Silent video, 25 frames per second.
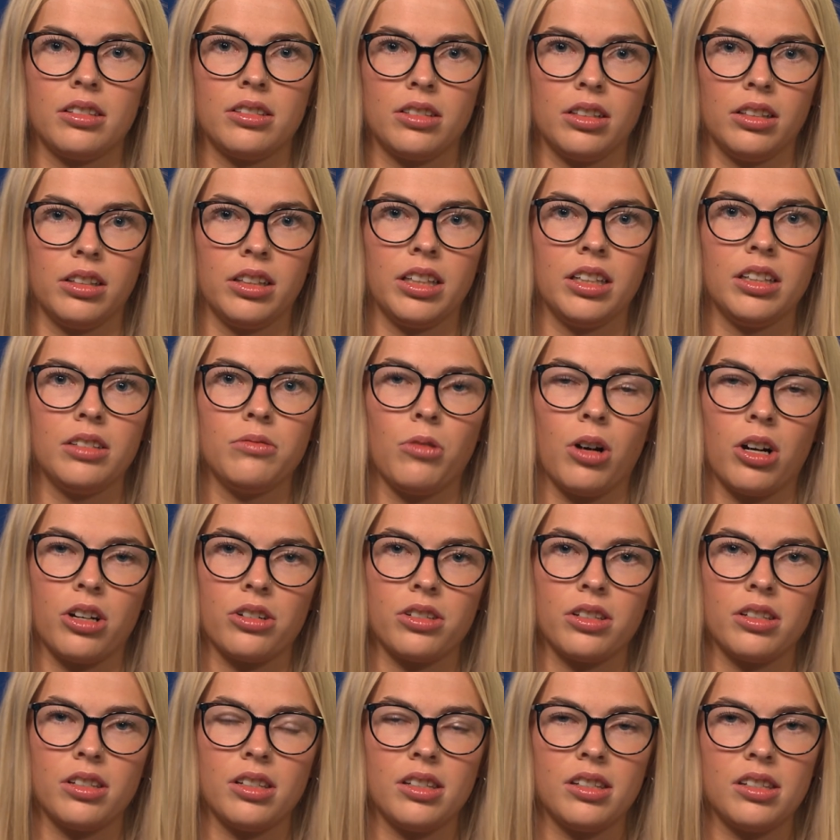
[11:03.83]
to lead
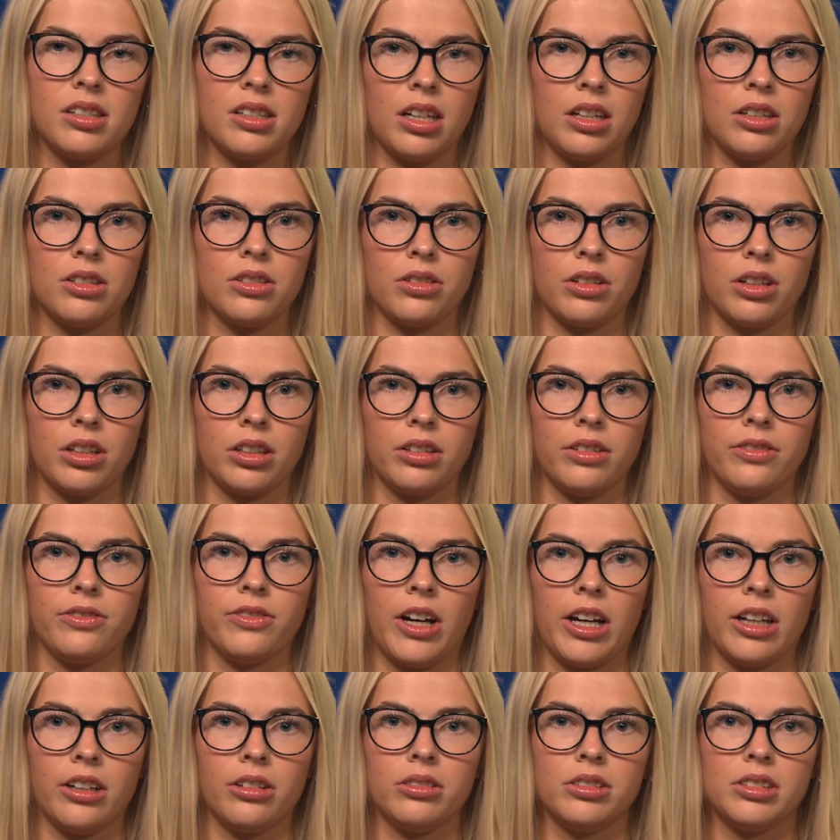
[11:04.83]
Washington State during the
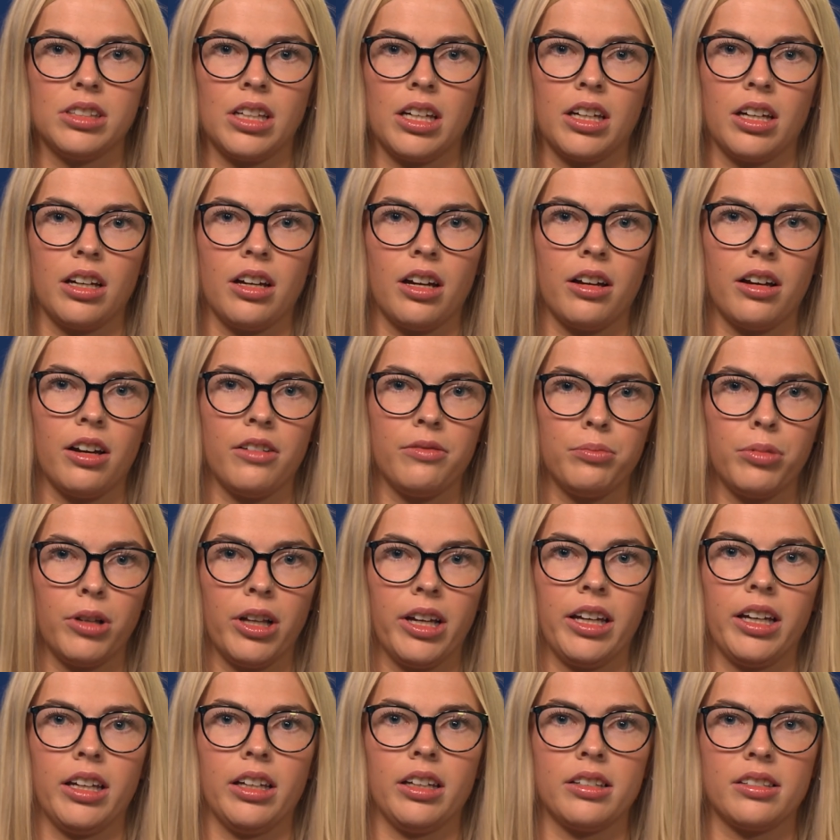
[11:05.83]
final day of
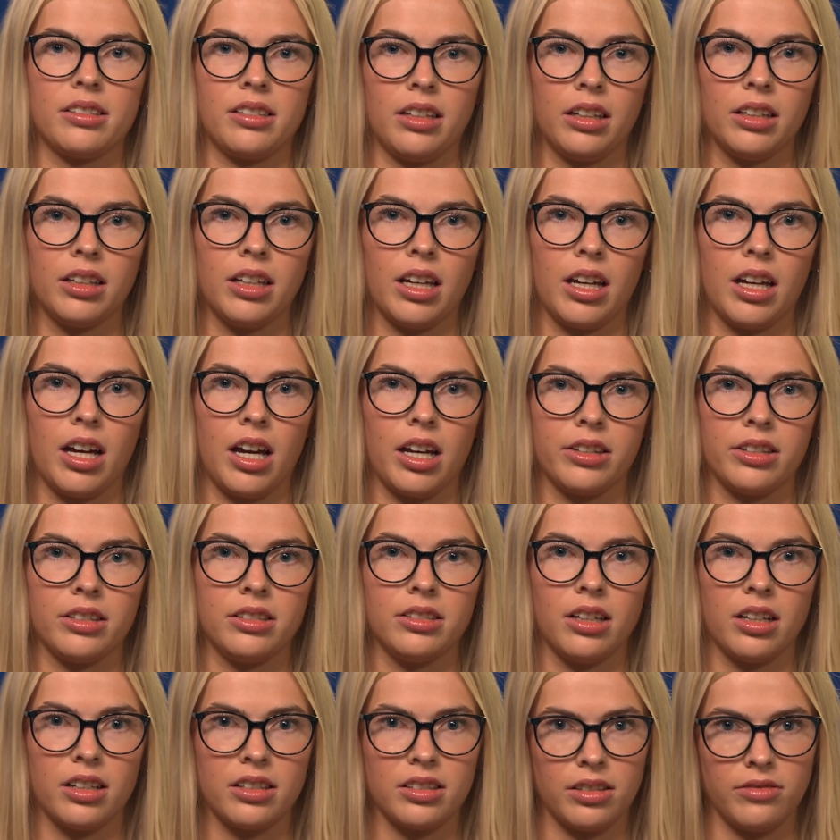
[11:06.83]
play Sunday at the
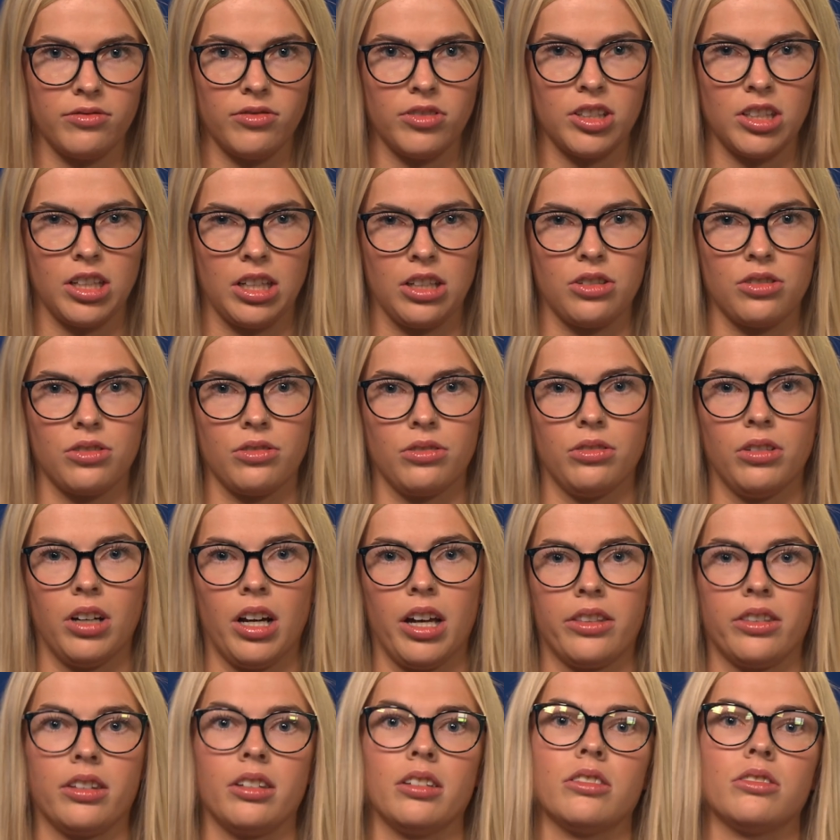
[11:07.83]
Ducks Invitational
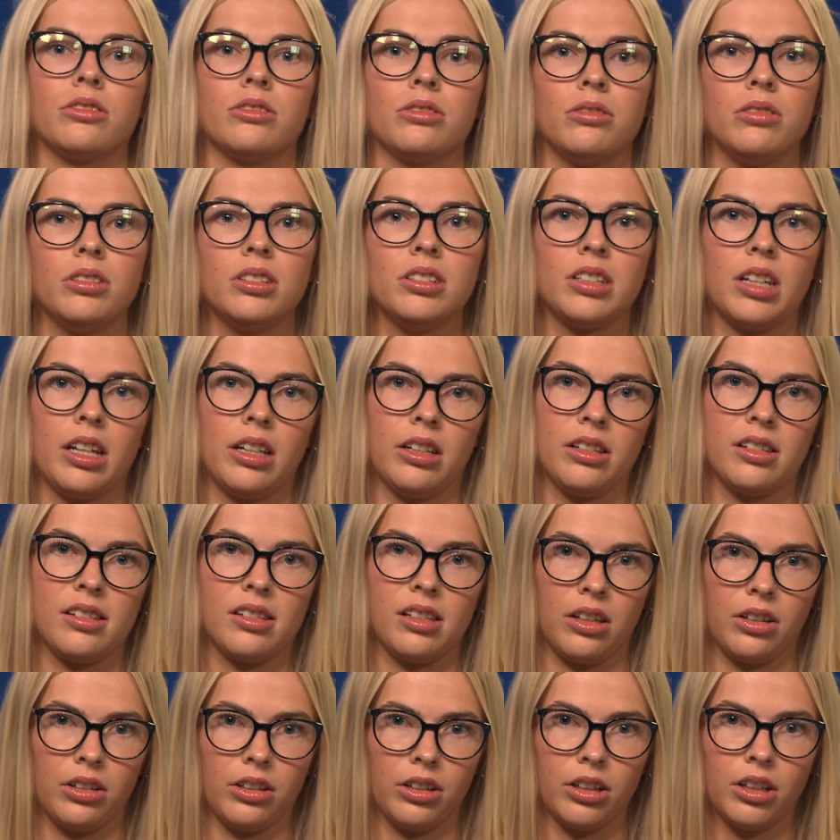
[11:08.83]
at the Student Tennis
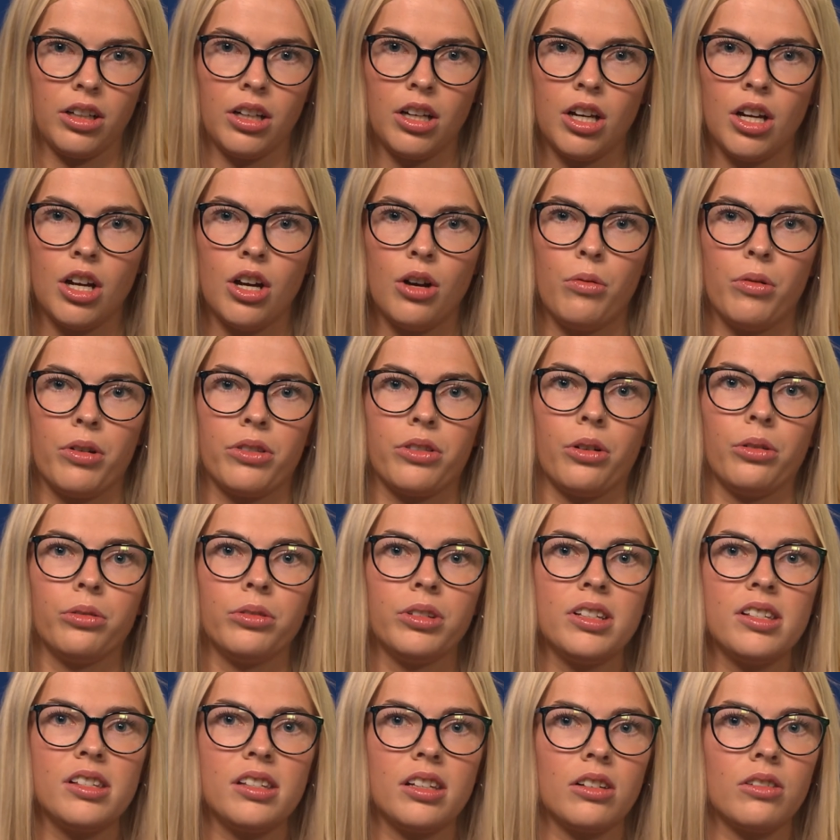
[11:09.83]
Center. With
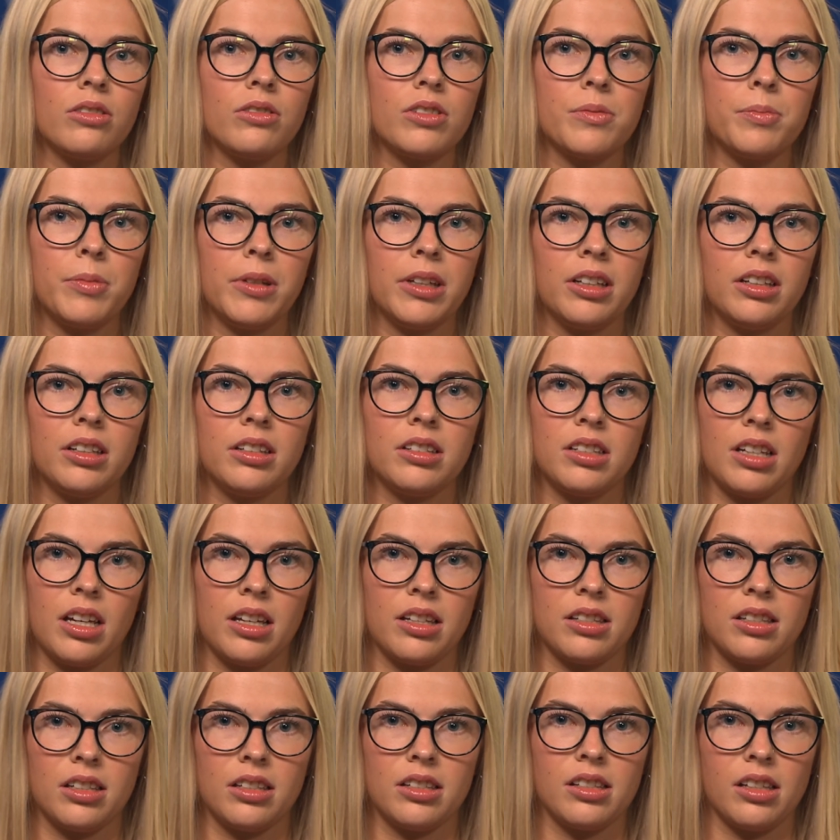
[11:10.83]
only singles being
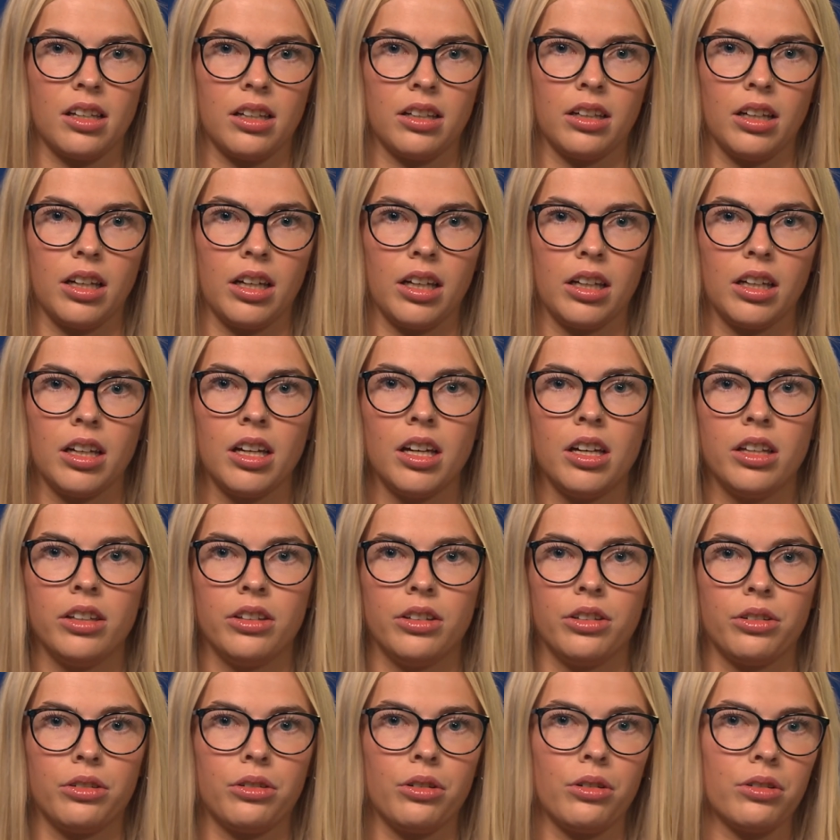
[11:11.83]
contested Sunday,
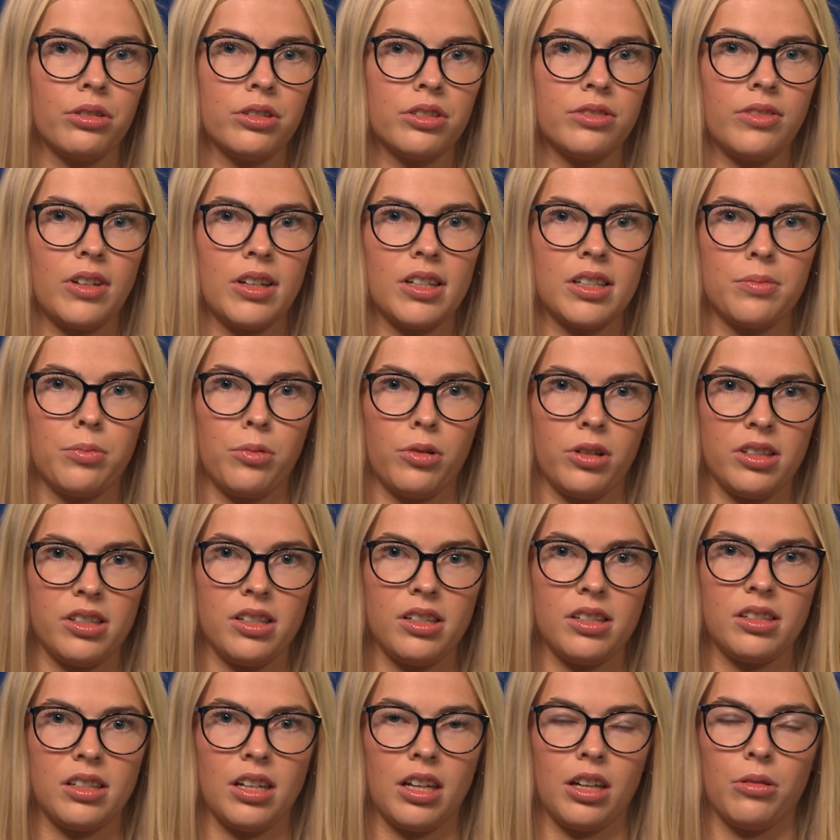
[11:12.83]
the Cougars faced Boise
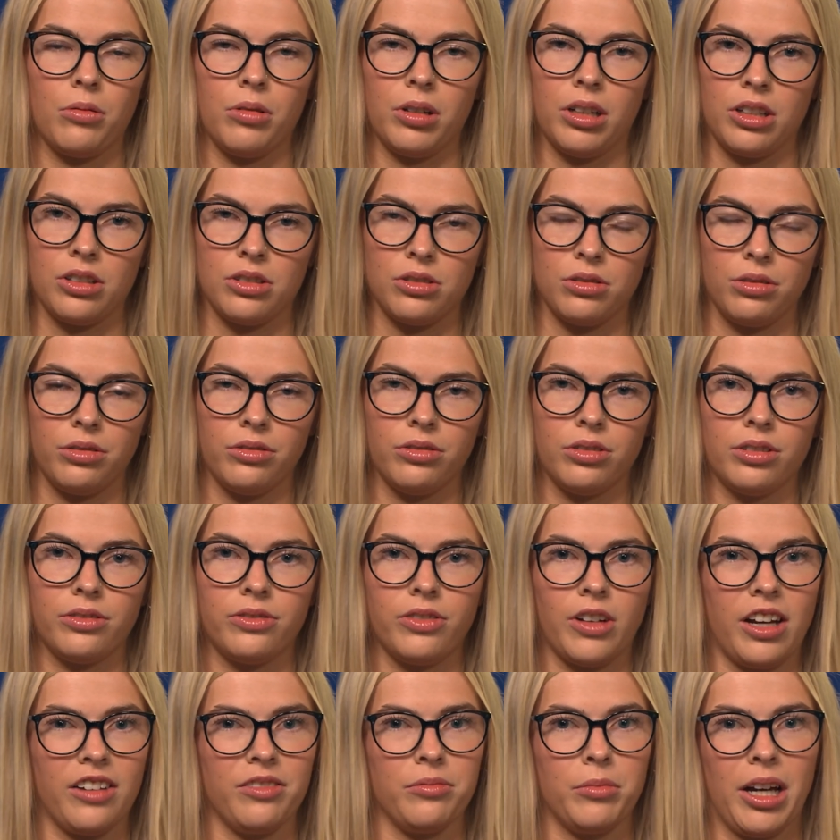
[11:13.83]
State, winning two of their
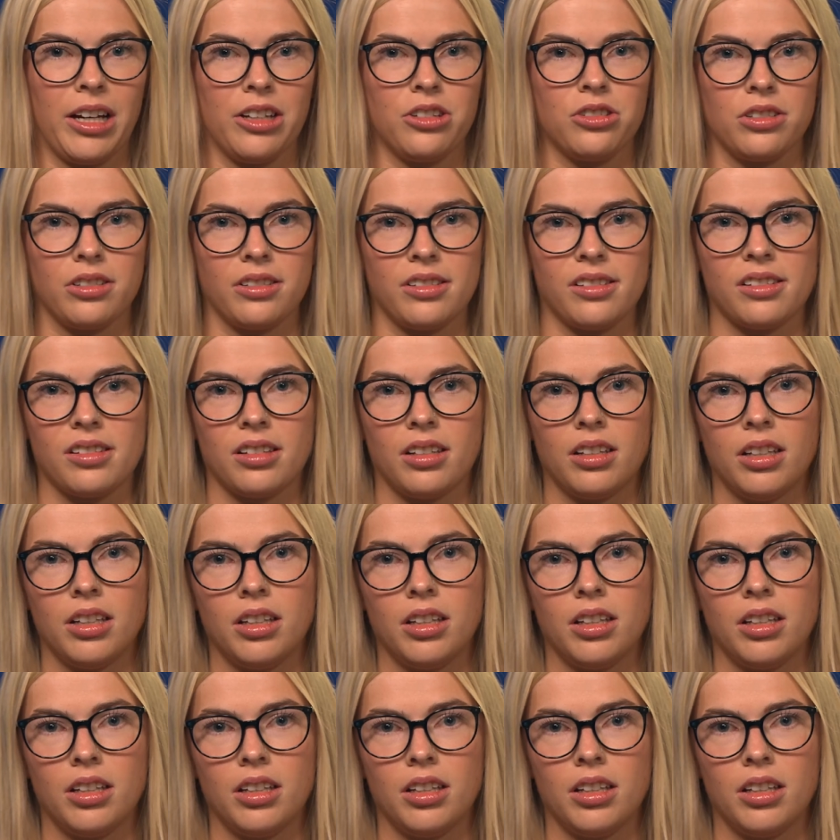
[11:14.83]
five matches.